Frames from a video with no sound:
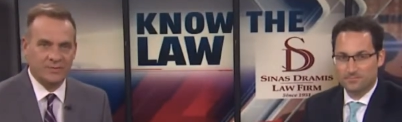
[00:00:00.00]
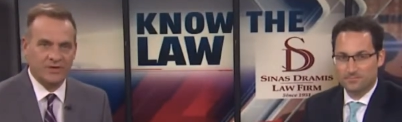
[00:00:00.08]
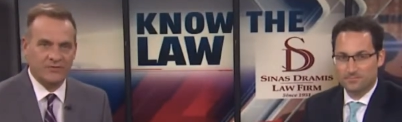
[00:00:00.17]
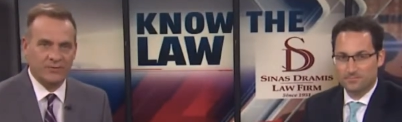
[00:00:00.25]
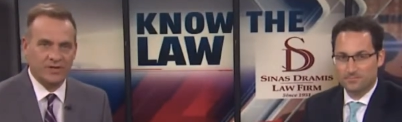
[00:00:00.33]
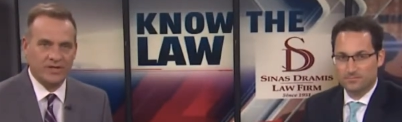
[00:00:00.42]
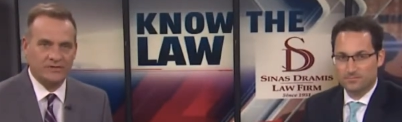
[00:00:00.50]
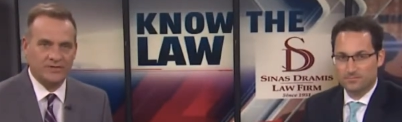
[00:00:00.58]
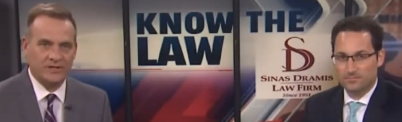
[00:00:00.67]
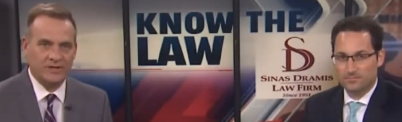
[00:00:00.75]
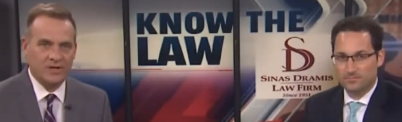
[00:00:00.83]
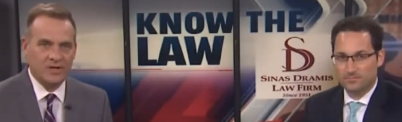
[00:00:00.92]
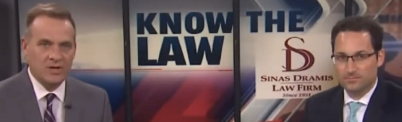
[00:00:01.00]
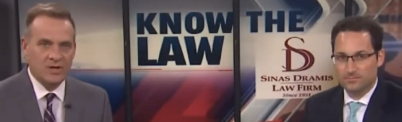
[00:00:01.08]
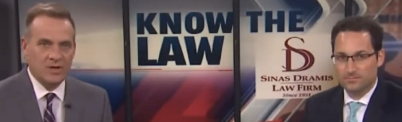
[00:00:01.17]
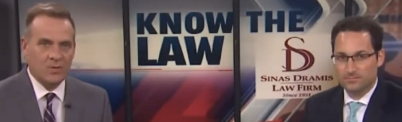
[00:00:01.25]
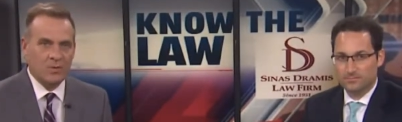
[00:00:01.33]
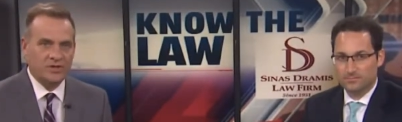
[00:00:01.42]
Speaker 1: way through Lansing,
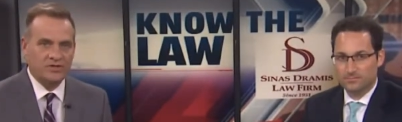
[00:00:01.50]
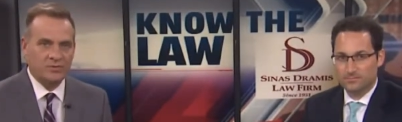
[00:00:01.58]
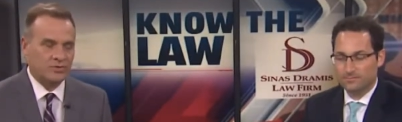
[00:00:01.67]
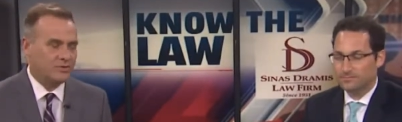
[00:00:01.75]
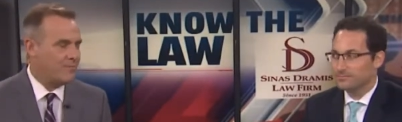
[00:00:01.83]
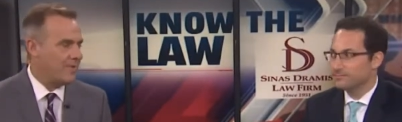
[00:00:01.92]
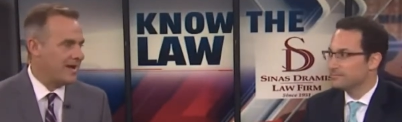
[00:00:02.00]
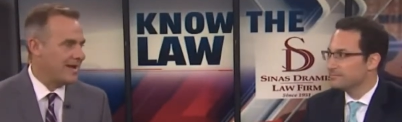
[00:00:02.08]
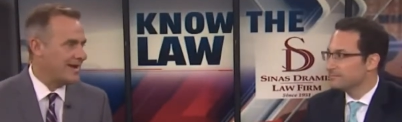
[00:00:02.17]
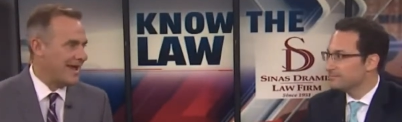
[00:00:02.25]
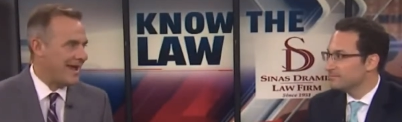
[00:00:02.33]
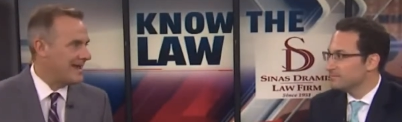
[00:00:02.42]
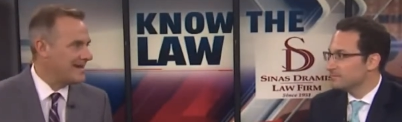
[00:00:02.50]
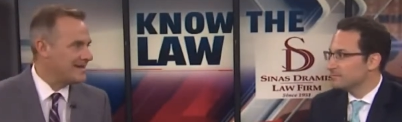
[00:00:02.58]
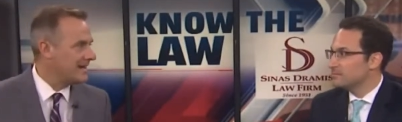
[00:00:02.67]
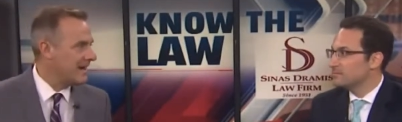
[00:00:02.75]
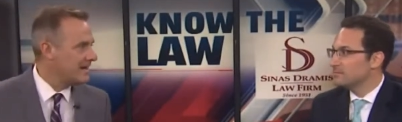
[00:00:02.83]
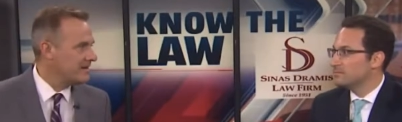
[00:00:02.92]
which would ban any
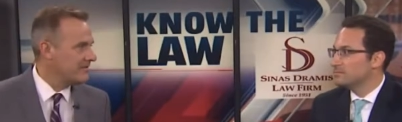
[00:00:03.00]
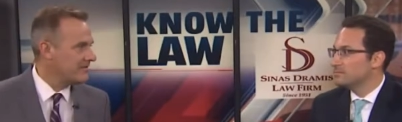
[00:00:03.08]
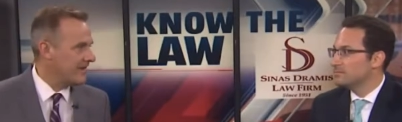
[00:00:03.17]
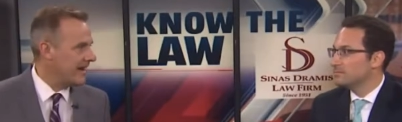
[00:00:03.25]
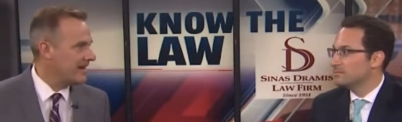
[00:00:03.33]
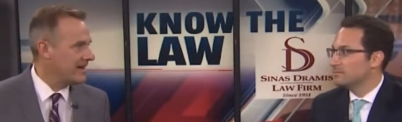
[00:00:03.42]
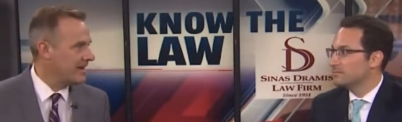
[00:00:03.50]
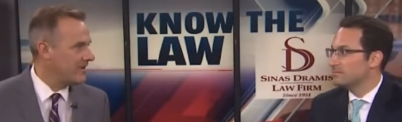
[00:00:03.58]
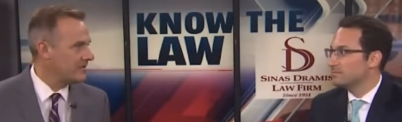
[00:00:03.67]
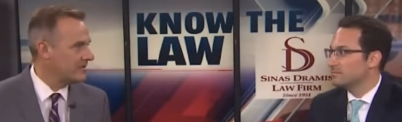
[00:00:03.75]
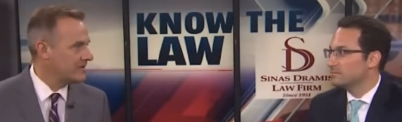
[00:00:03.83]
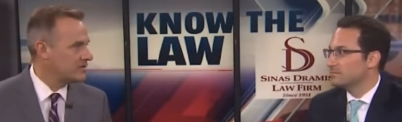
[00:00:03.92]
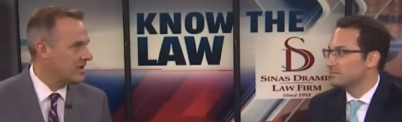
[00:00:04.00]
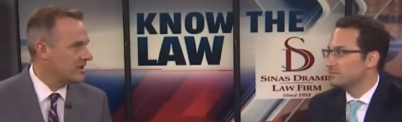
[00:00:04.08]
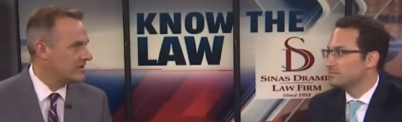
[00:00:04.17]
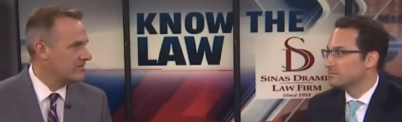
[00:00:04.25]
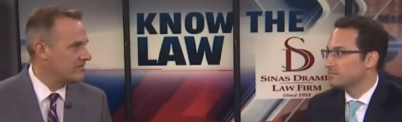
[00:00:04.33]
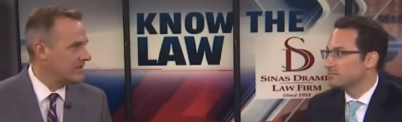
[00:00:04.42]
kind of handheld
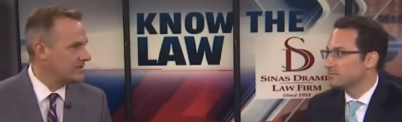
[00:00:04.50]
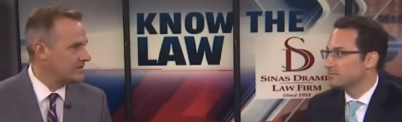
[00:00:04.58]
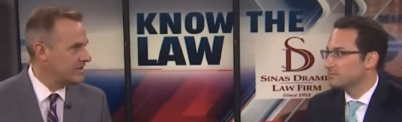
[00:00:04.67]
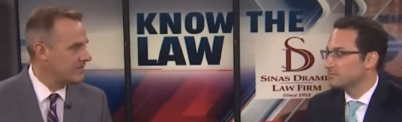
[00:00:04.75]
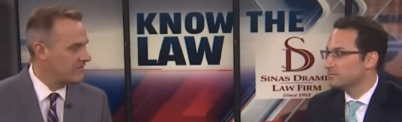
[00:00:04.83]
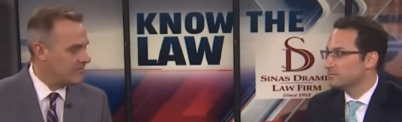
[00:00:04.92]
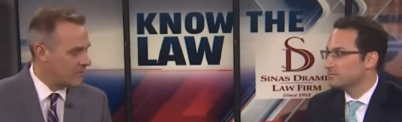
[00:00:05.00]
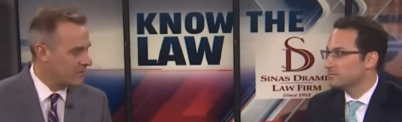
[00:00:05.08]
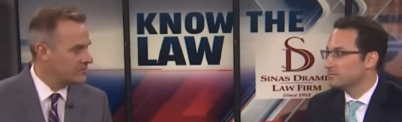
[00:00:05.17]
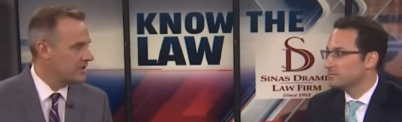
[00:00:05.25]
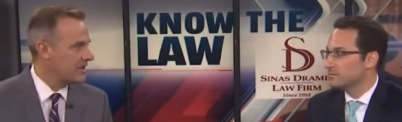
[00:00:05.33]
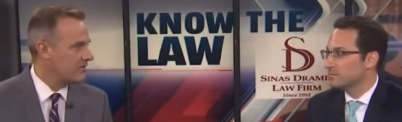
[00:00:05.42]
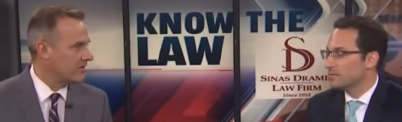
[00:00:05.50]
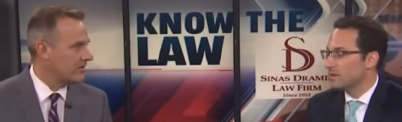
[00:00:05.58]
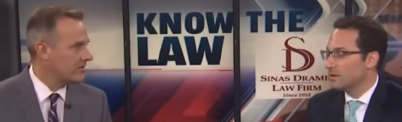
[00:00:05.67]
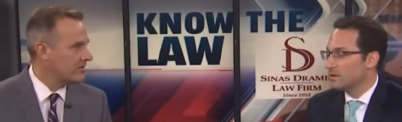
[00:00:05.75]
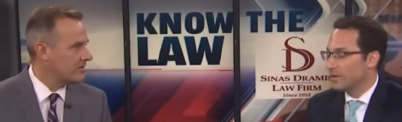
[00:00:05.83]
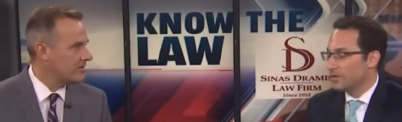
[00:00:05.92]
electronic device for the driver.
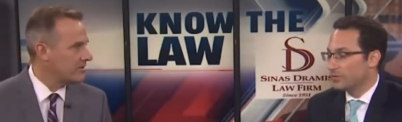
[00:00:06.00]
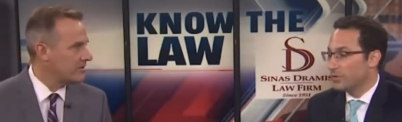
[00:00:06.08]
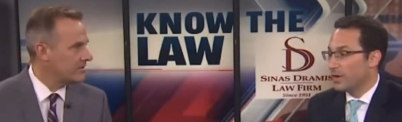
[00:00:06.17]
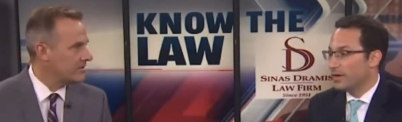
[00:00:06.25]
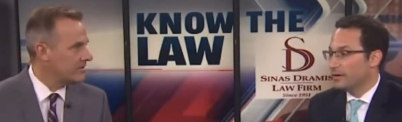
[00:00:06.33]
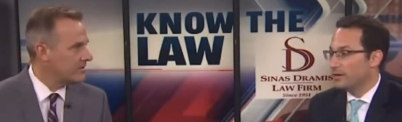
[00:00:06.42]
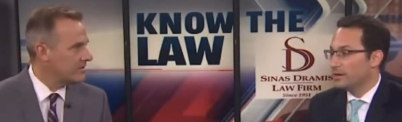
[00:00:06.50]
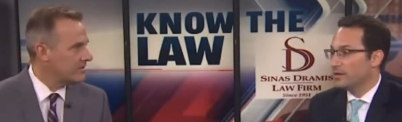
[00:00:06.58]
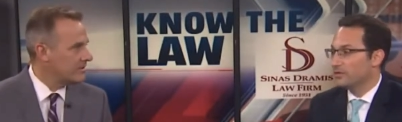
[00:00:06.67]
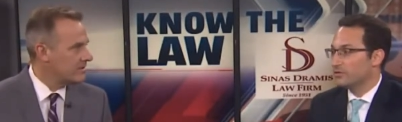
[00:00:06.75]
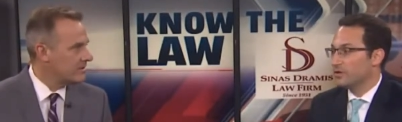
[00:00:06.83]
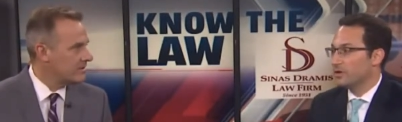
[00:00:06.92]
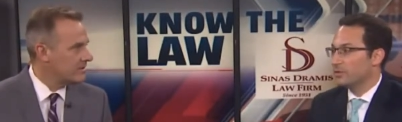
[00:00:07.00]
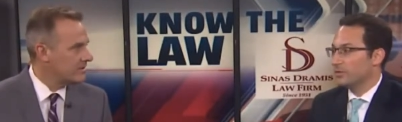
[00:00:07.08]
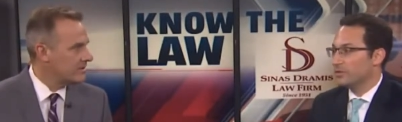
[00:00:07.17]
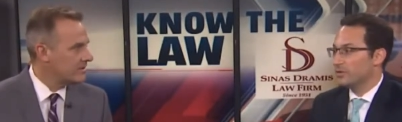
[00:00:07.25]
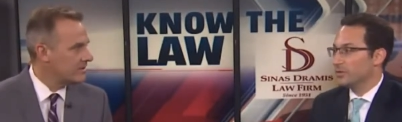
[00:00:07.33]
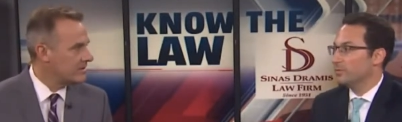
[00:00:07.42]
Speaker 2: That's right. Let's start
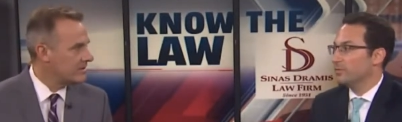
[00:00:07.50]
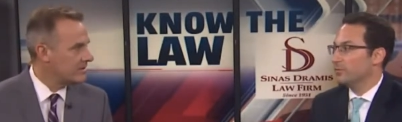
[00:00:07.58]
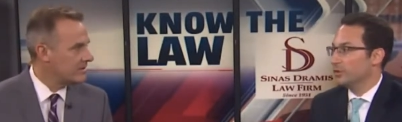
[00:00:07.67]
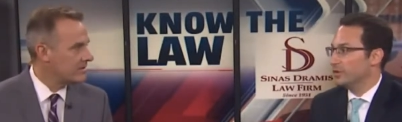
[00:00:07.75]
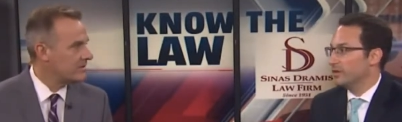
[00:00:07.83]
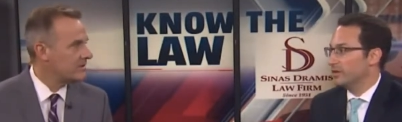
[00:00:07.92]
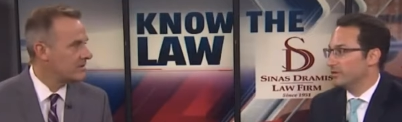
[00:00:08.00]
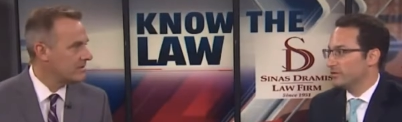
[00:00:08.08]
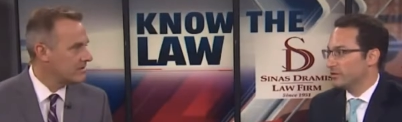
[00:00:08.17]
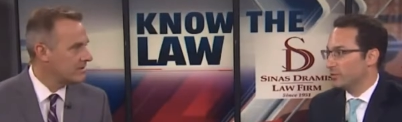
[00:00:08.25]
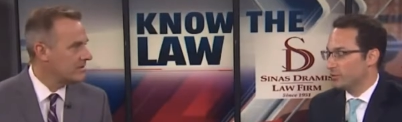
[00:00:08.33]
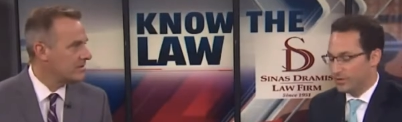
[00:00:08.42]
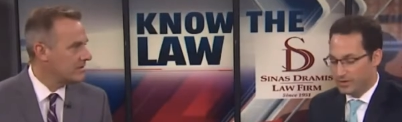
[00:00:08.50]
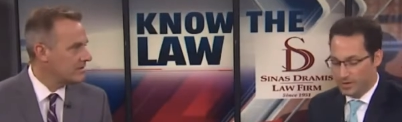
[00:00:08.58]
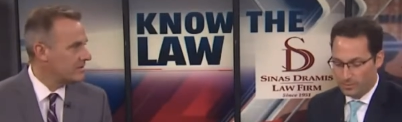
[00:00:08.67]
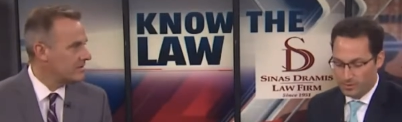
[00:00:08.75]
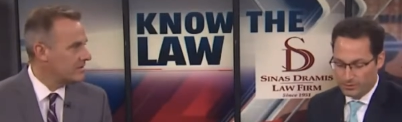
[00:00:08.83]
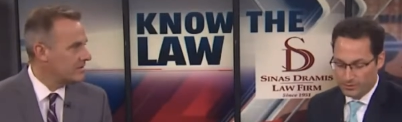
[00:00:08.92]
with some really sobering
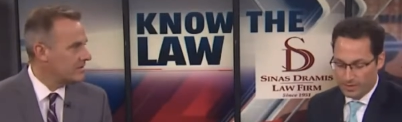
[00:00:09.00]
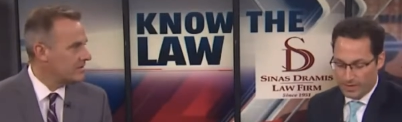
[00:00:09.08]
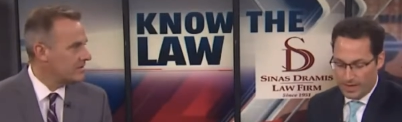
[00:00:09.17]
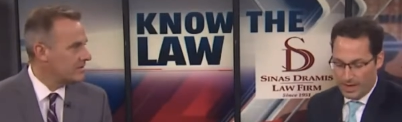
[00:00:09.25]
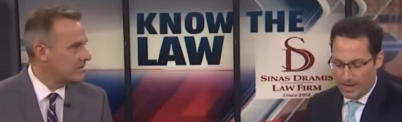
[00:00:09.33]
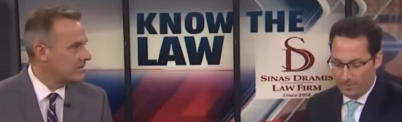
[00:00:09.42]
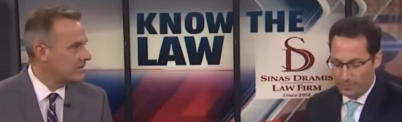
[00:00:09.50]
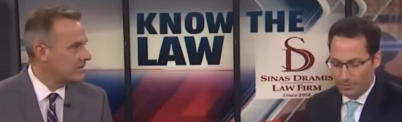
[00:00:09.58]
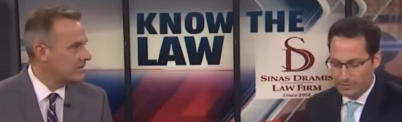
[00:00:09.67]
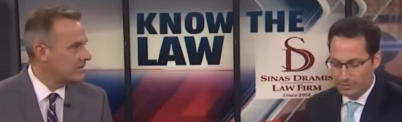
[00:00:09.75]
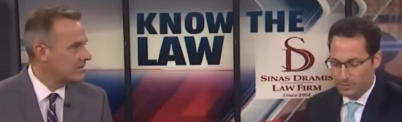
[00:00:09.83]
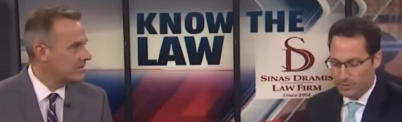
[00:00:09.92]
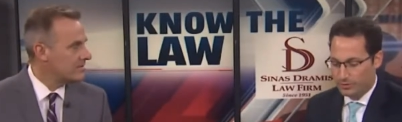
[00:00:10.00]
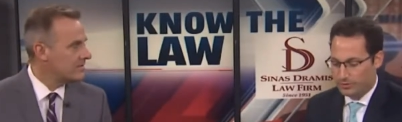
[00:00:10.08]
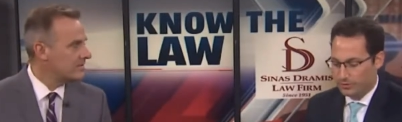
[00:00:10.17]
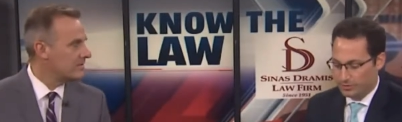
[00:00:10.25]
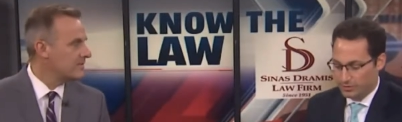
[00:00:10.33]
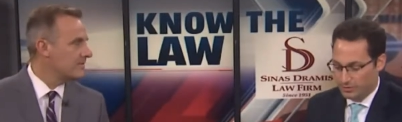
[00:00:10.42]
numbers, and I, and I pulled some notes
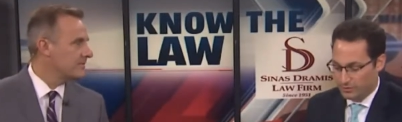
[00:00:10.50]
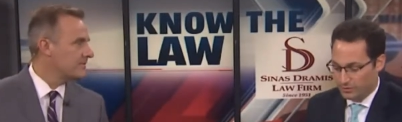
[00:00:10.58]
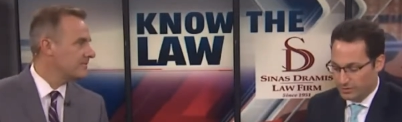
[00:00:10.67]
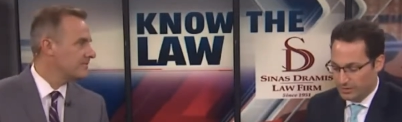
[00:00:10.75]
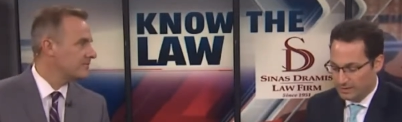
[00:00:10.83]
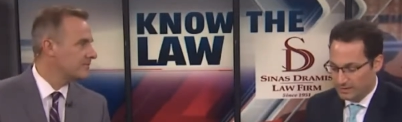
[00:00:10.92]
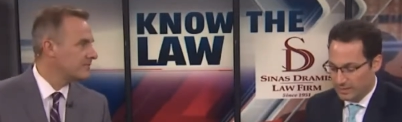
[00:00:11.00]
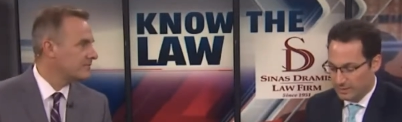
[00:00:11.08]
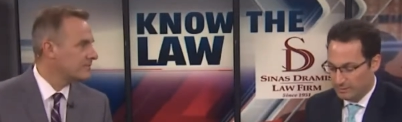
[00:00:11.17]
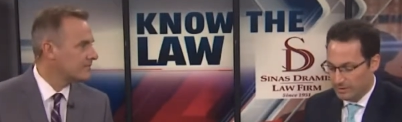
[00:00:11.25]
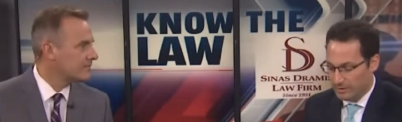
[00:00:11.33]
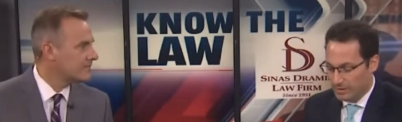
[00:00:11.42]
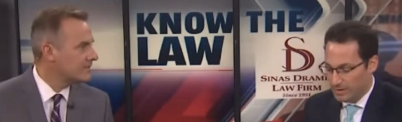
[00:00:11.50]
for, for today's segment.